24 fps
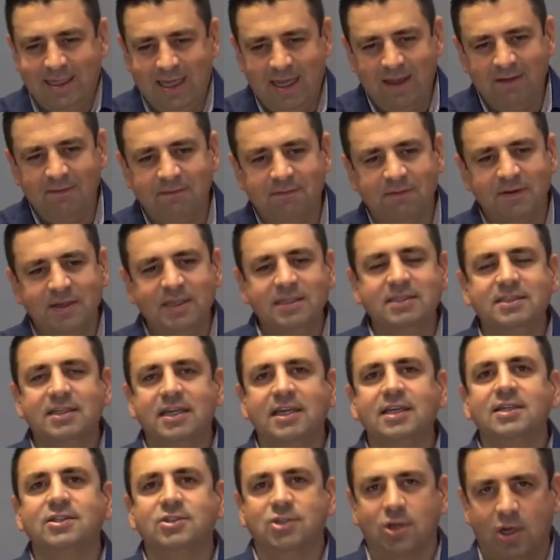
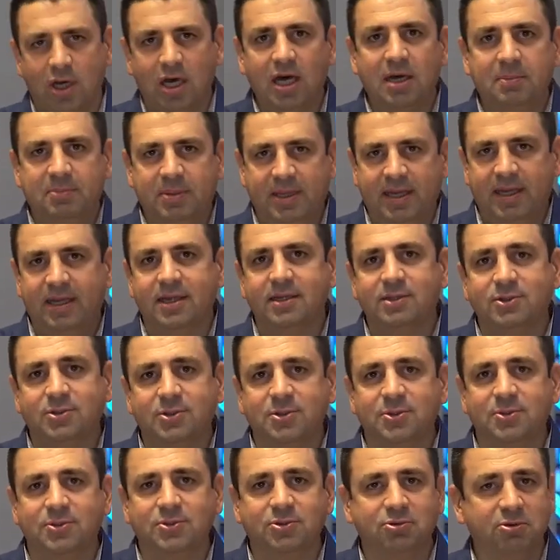everyday topic
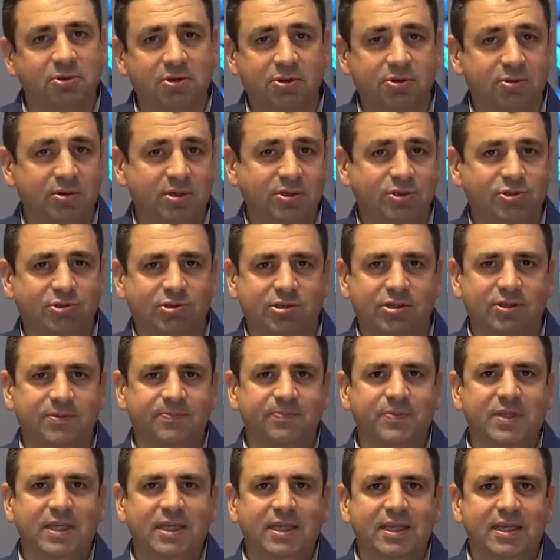to a Christian,
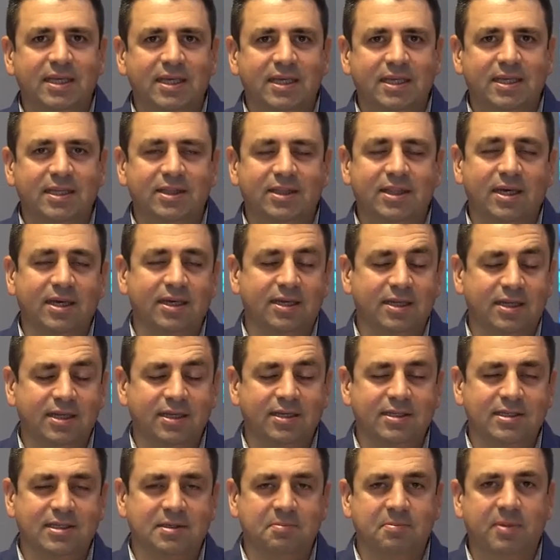and that
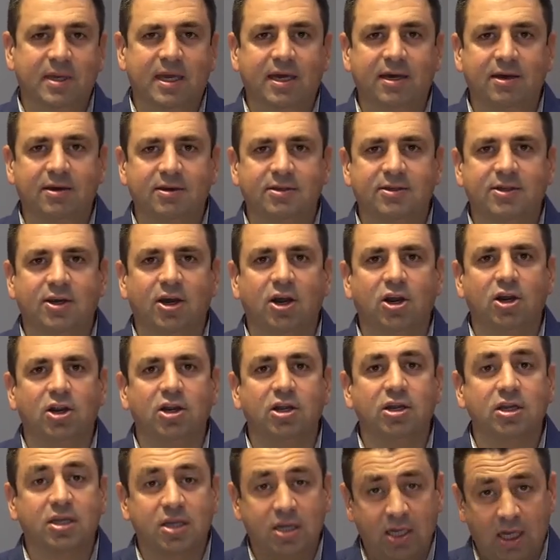is about
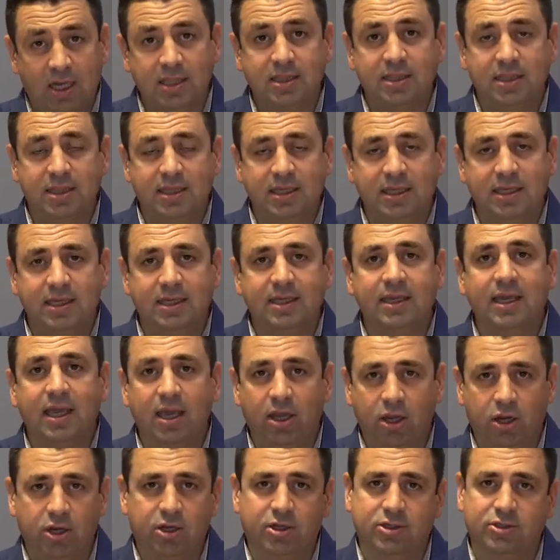our godly
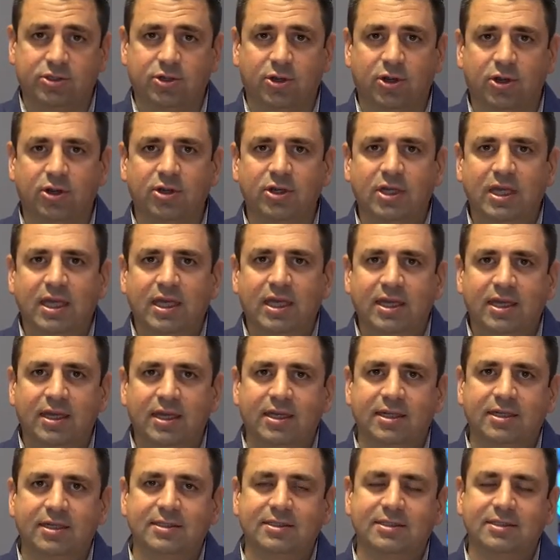character.
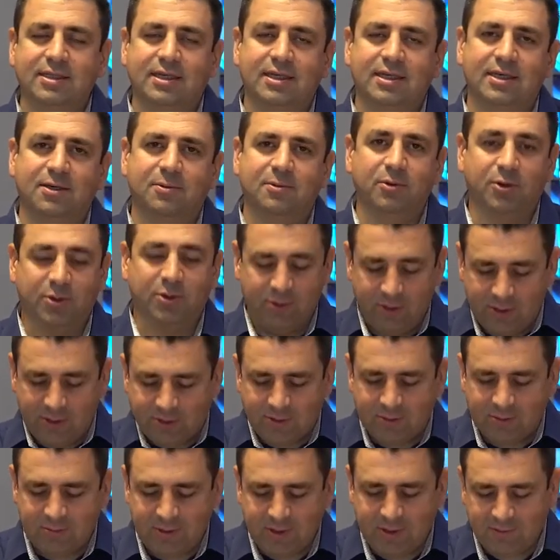And we're going
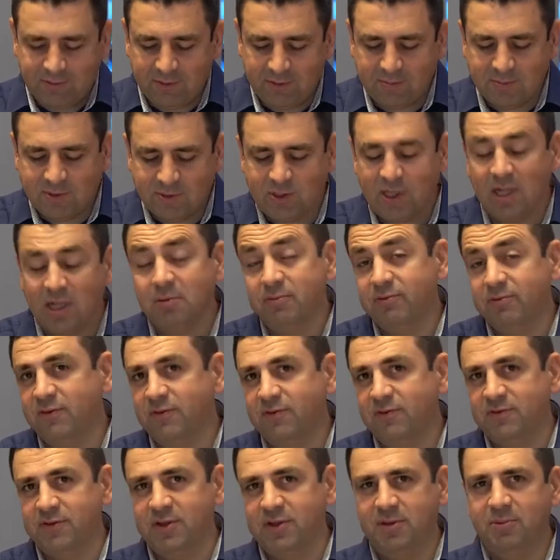to read from Psalm
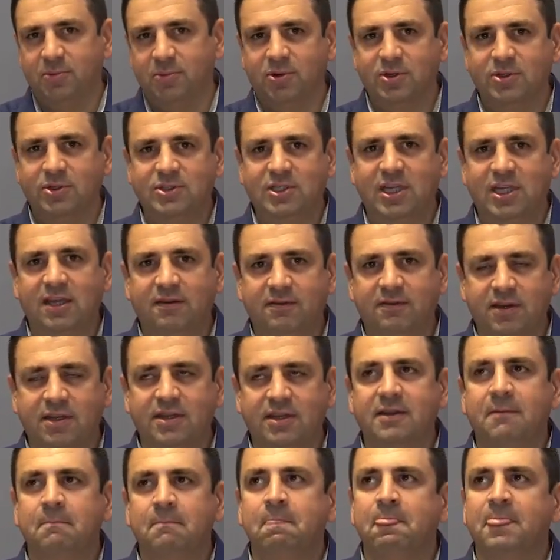15, where
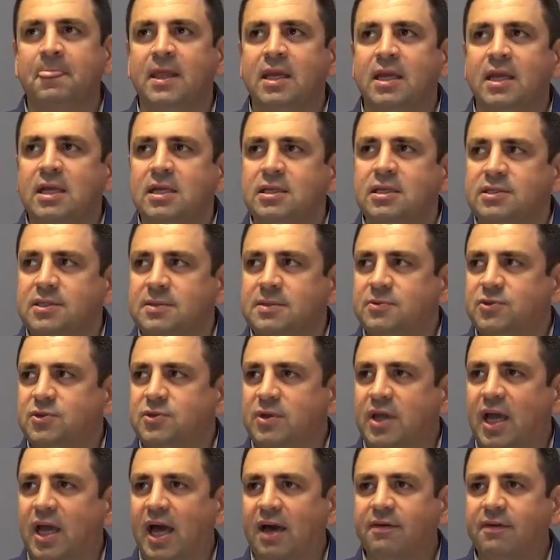David seems
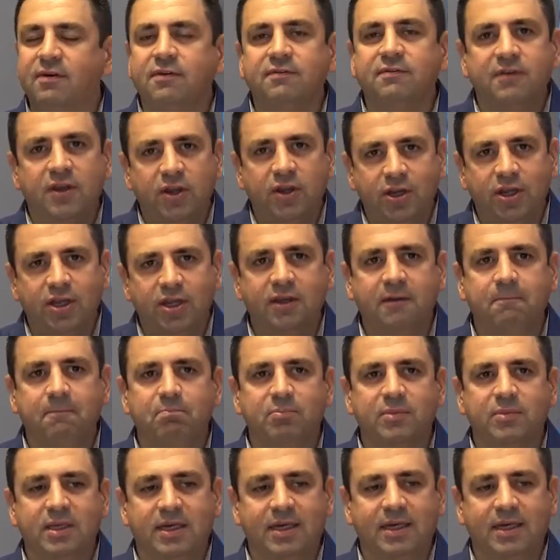to have a very